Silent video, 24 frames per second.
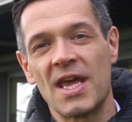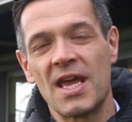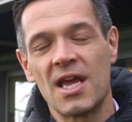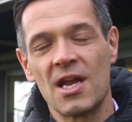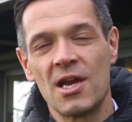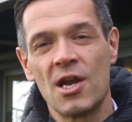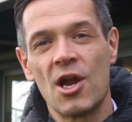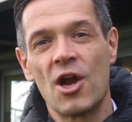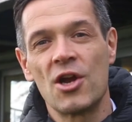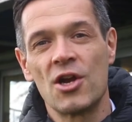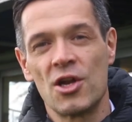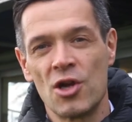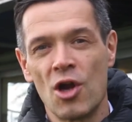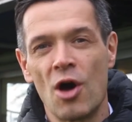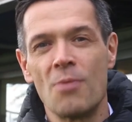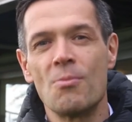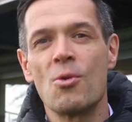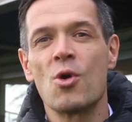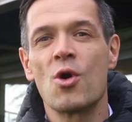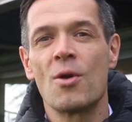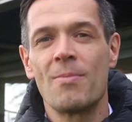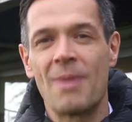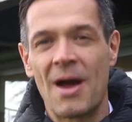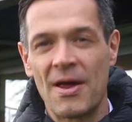They can learn a
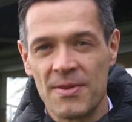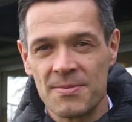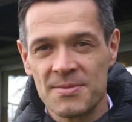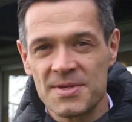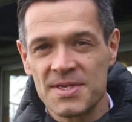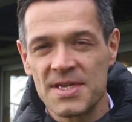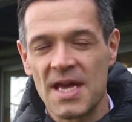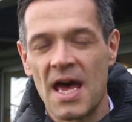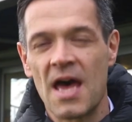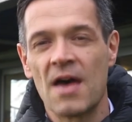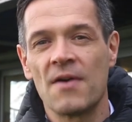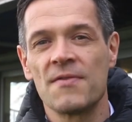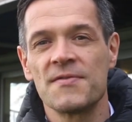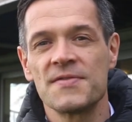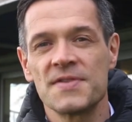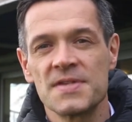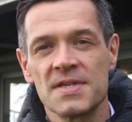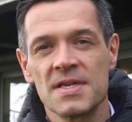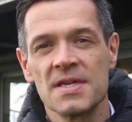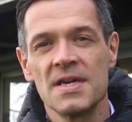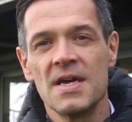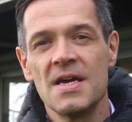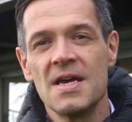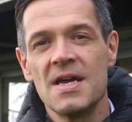lot more about
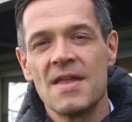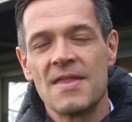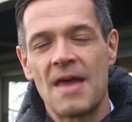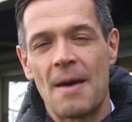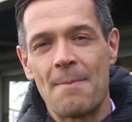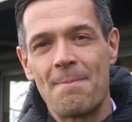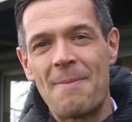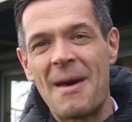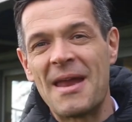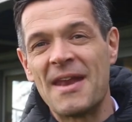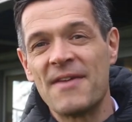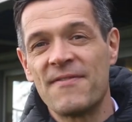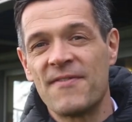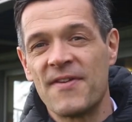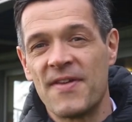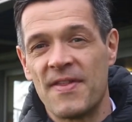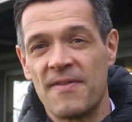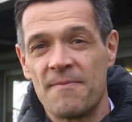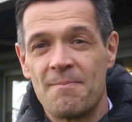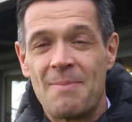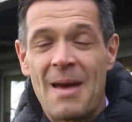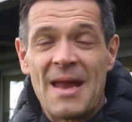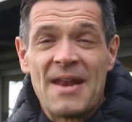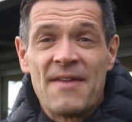themselves that
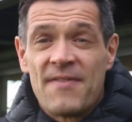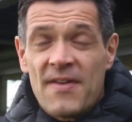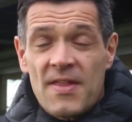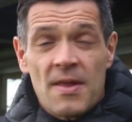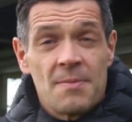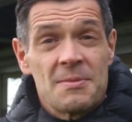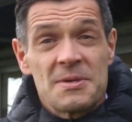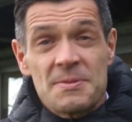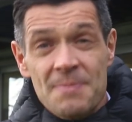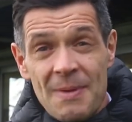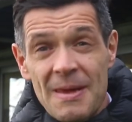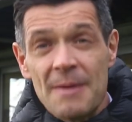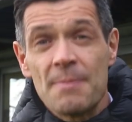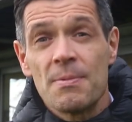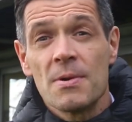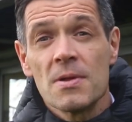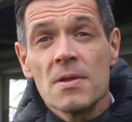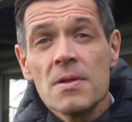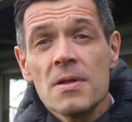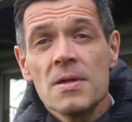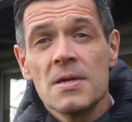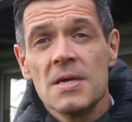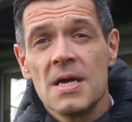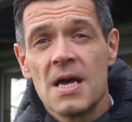benefit, benefit them as
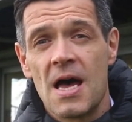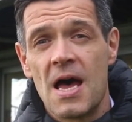people,